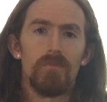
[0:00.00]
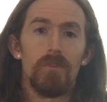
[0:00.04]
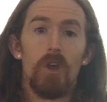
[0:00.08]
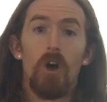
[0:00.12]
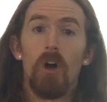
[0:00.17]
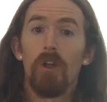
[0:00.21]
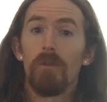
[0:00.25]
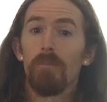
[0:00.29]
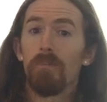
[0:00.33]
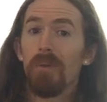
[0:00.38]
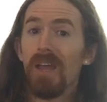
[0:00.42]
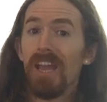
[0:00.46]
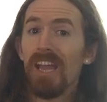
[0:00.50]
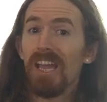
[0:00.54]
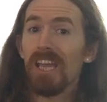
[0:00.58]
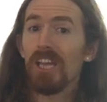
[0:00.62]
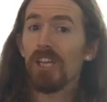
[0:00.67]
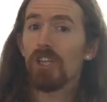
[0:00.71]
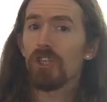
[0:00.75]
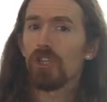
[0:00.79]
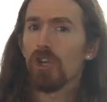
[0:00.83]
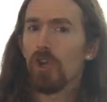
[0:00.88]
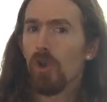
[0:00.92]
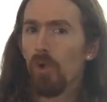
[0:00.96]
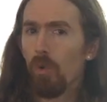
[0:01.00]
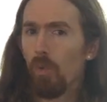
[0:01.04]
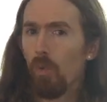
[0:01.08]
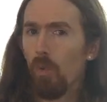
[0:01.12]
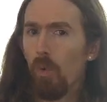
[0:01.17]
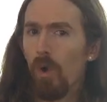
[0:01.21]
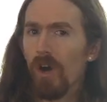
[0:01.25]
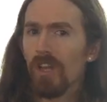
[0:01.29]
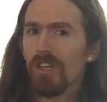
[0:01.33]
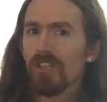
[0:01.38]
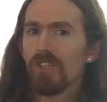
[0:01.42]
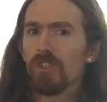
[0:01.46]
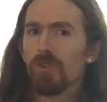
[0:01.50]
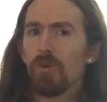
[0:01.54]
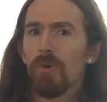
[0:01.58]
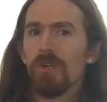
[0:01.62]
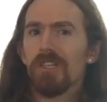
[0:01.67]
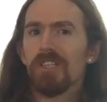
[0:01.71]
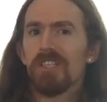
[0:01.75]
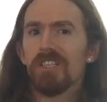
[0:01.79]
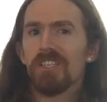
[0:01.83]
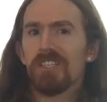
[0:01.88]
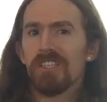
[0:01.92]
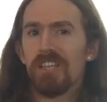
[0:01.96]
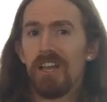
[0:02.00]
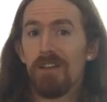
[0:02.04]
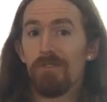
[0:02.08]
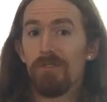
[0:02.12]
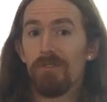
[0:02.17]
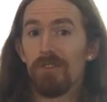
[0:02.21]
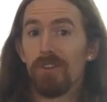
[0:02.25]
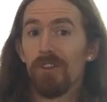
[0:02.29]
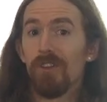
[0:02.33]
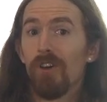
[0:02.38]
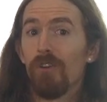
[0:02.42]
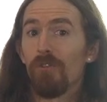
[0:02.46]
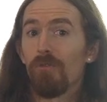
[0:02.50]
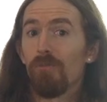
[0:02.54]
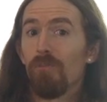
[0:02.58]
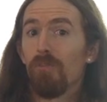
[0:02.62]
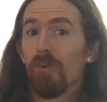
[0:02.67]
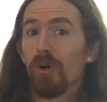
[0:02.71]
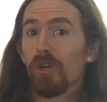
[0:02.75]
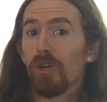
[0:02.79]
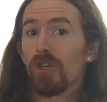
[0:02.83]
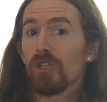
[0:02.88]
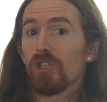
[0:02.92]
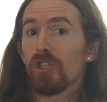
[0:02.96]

On page 127 of Book